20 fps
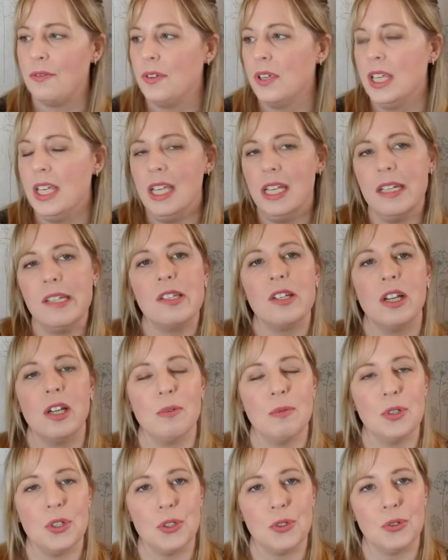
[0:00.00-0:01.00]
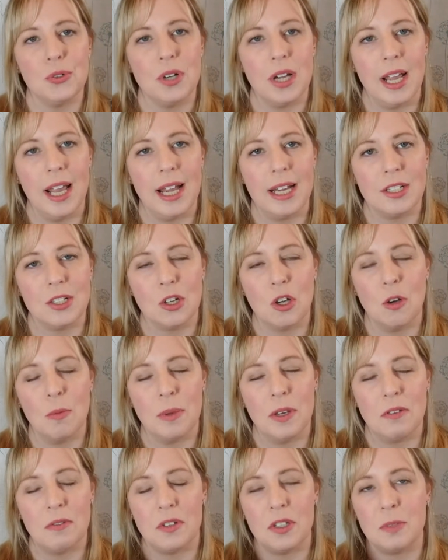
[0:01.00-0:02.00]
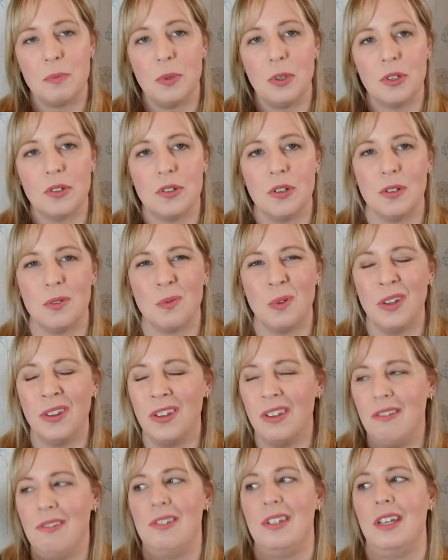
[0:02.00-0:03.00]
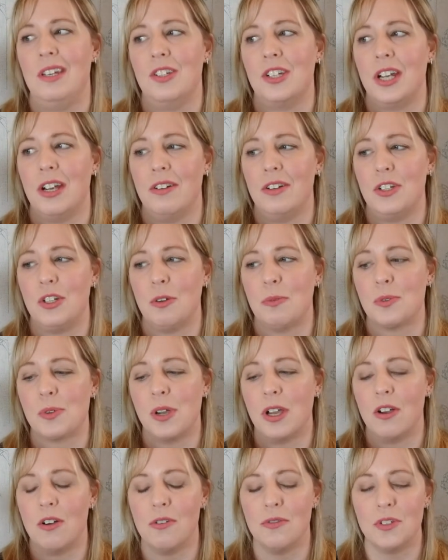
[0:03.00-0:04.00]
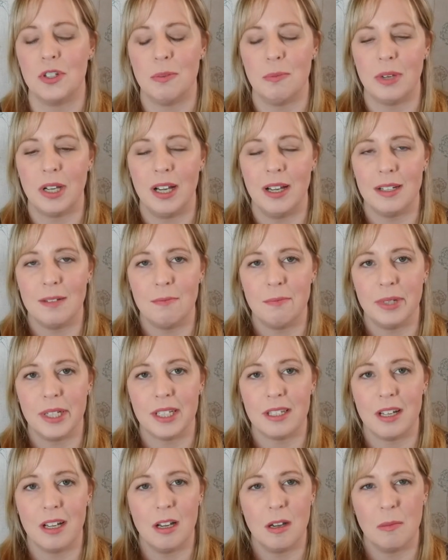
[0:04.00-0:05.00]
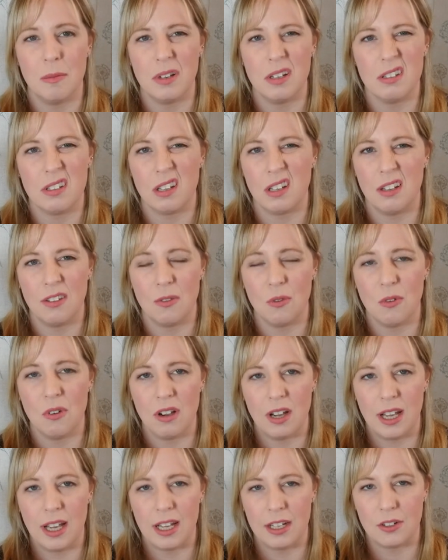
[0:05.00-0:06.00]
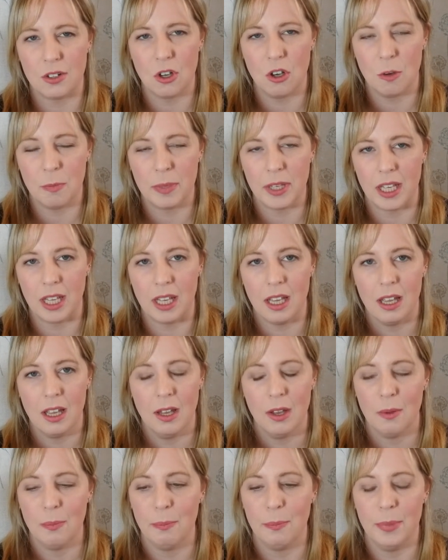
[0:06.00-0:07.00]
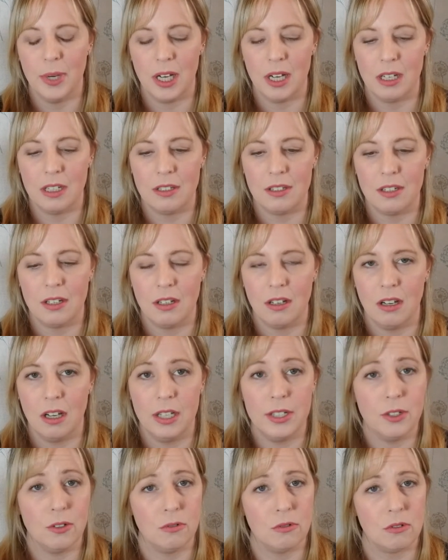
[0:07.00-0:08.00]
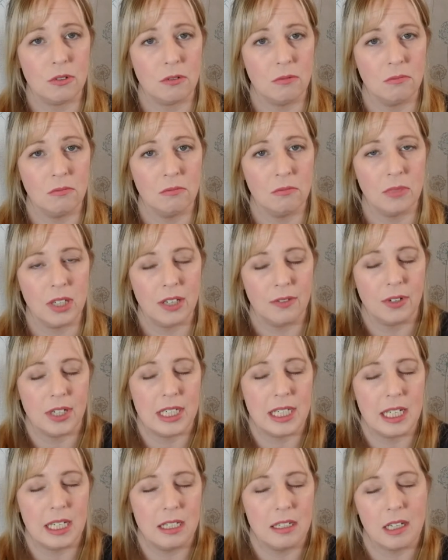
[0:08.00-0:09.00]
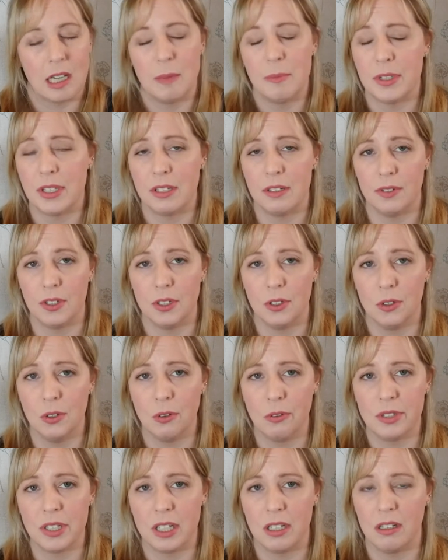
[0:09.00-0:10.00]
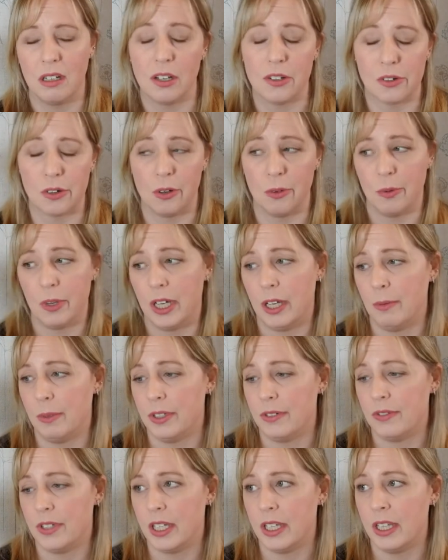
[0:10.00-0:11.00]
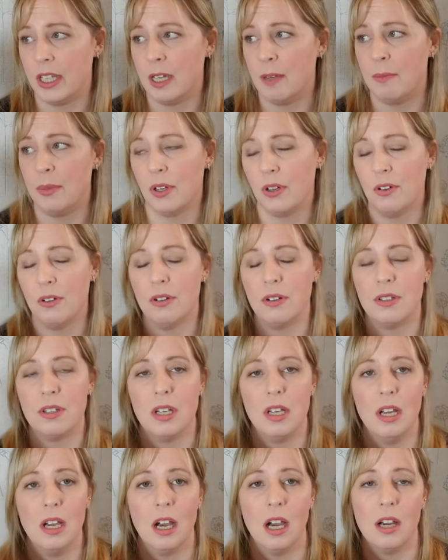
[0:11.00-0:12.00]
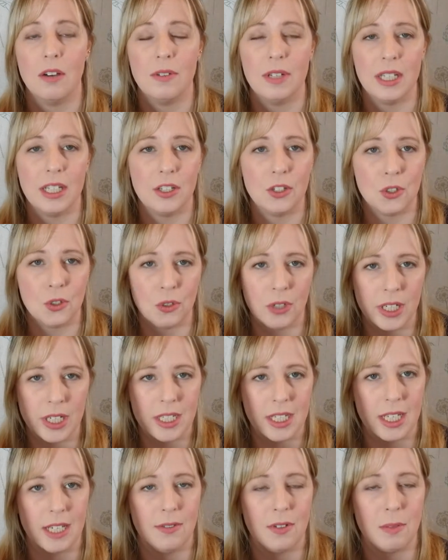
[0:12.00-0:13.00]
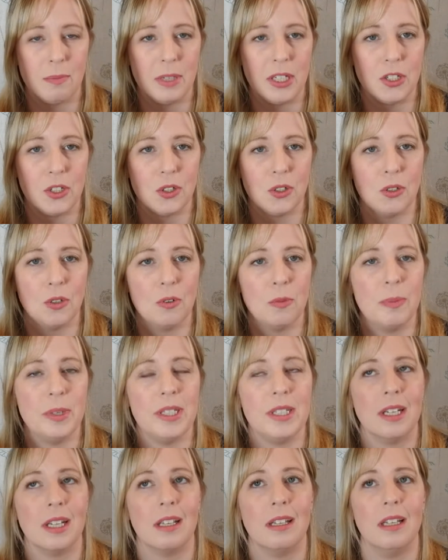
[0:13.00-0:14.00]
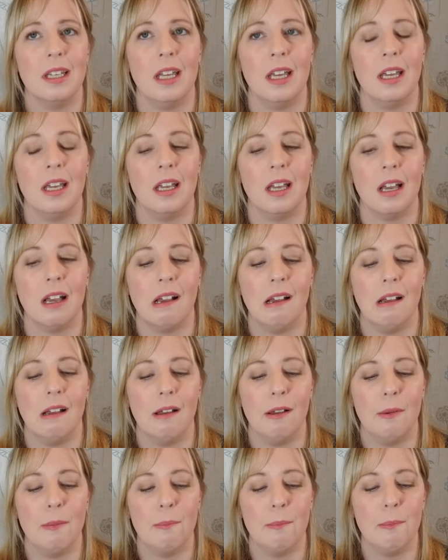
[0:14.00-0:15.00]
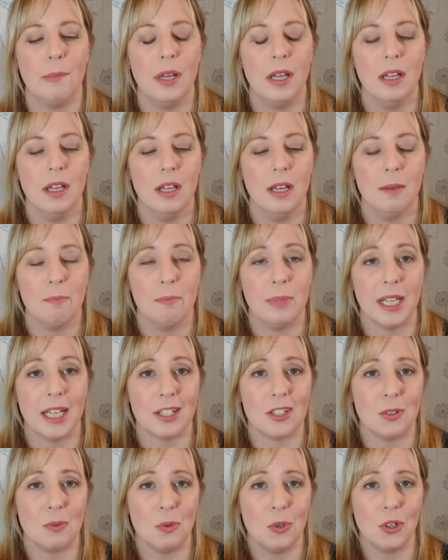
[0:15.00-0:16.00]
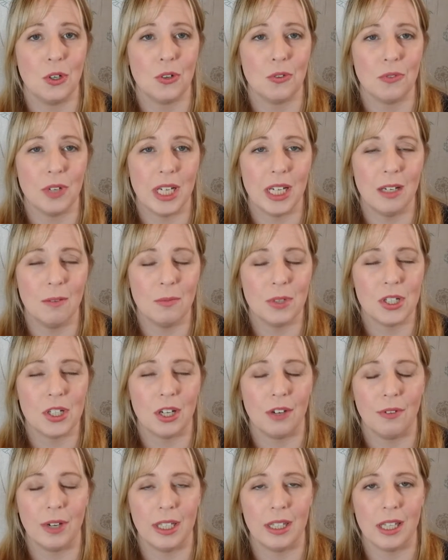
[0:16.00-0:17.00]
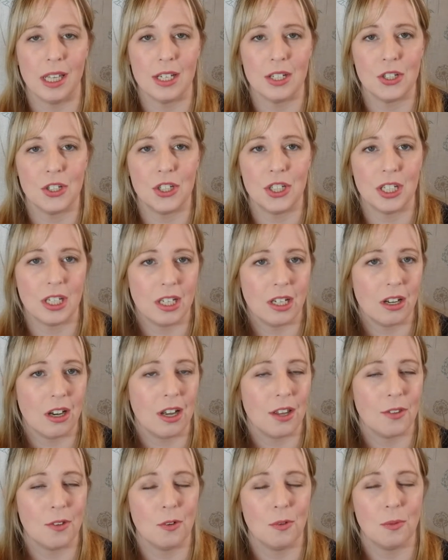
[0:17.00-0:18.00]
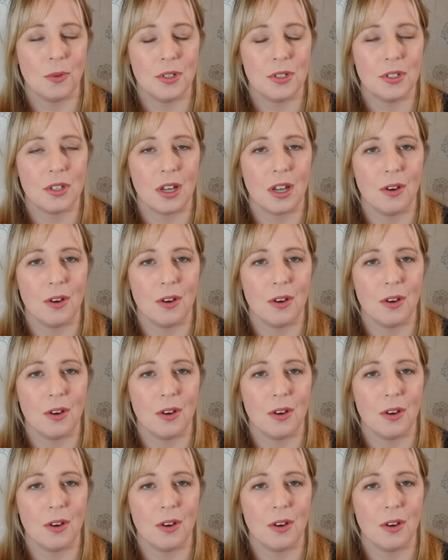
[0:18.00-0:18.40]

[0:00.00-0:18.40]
for years I was sure I had a copy of this book, so it's one that you've seen charity shops quite often, but I hadn't picked it up because I thought I had a copy, but I don't. If I did, I must have unhauled it. I don't know why I would have done that because I really enjoyed David Mitchell, particularly um, Black Swan Green, which I read last year, I thought was